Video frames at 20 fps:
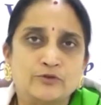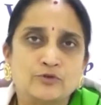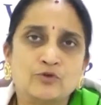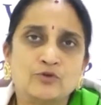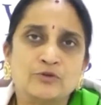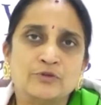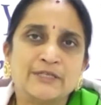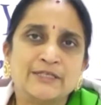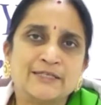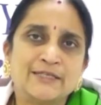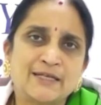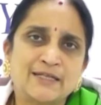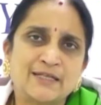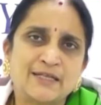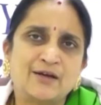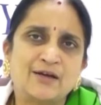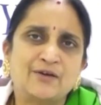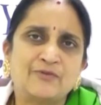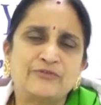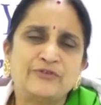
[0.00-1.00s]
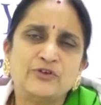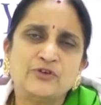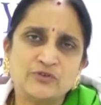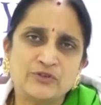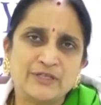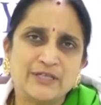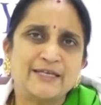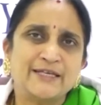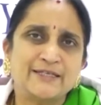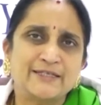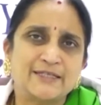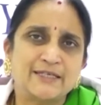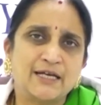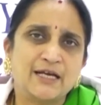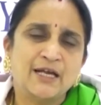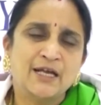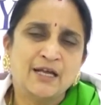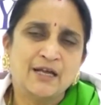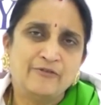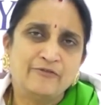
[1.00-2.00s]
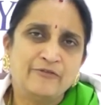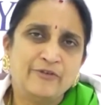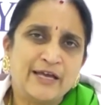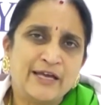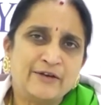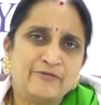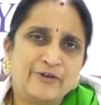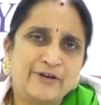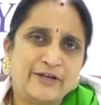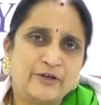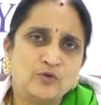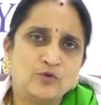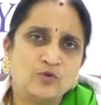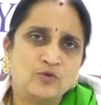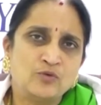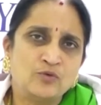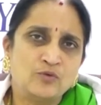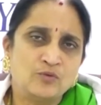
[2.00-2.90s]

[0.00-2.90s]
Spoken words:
So these are the few things where we do